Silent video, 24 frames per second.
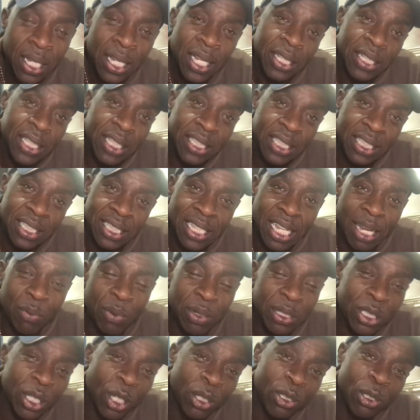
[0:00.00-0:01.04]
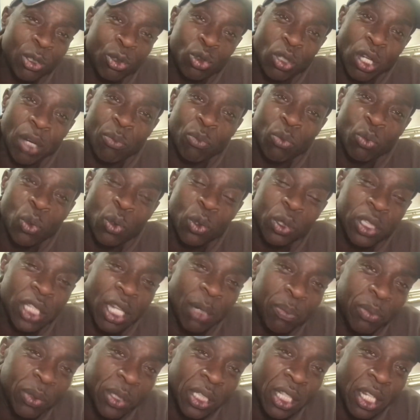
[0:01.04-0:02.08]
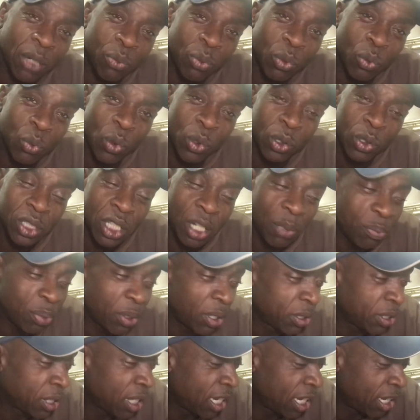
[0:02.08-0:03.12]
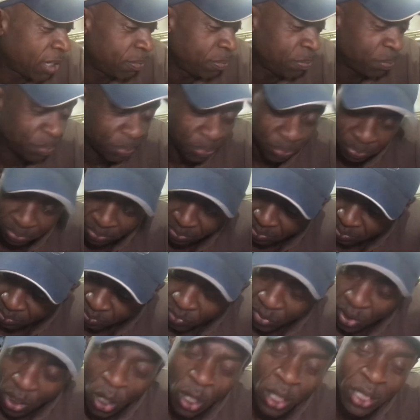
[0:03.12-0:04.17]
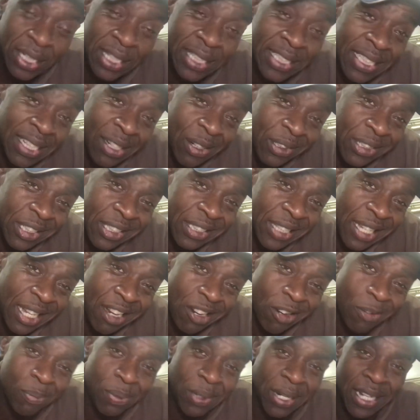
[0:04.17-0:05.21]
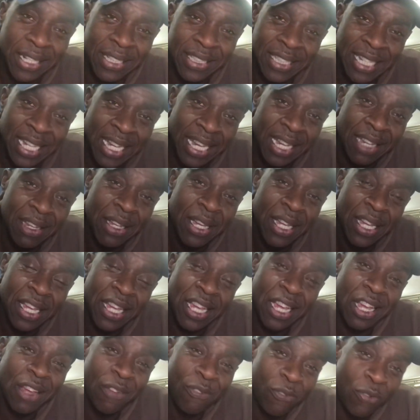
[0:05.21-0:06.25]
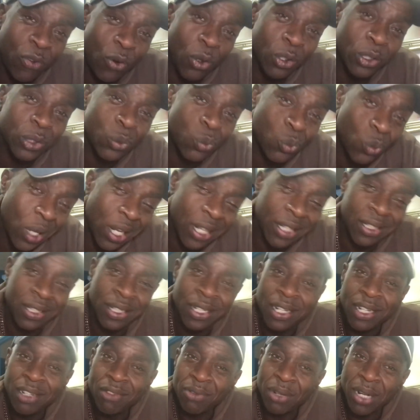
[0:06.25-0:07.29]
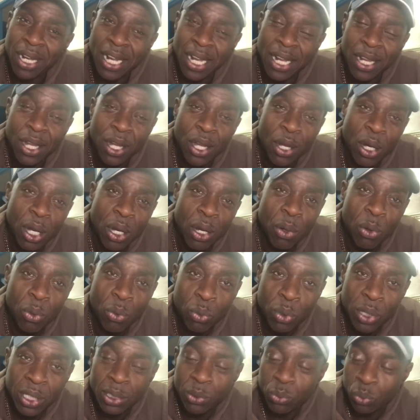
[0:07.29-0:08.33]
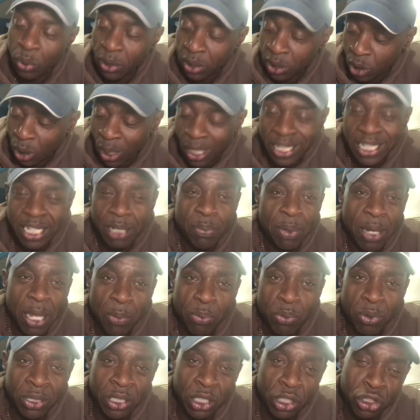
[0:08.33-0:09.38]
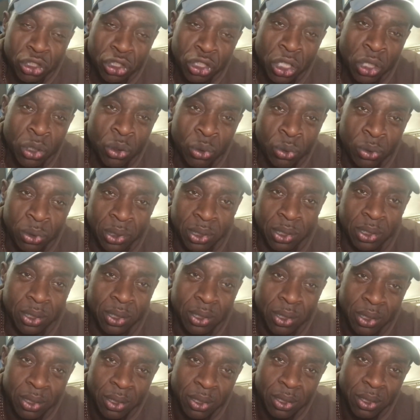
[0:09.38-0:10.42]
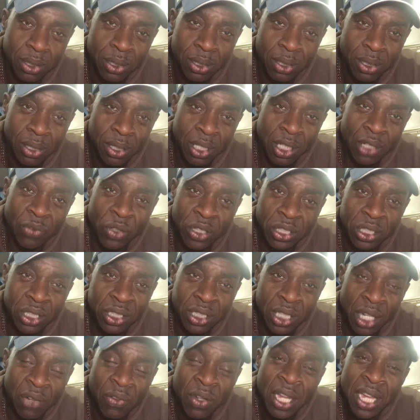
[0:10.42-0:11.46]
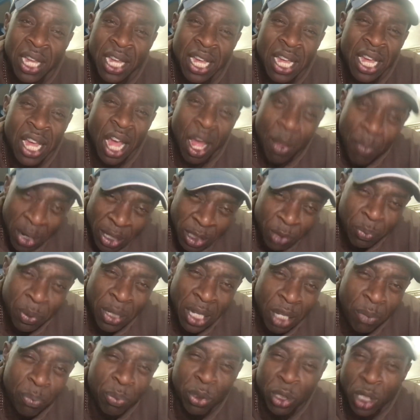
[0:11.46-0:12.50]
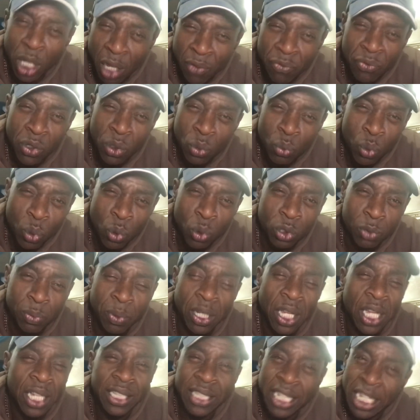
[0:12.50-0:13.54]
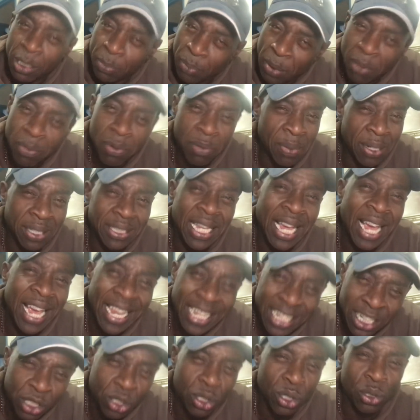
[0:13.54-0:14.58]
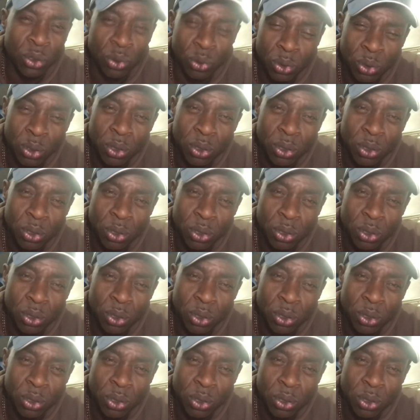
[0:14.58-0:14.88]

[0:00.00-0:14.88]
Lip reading: This is like when Donald Trump walked up on his airplane, yeah, Air Force One, right, with toilet paper on his shoes. And you think to yourself, how much people have you walked past? These people must hate you.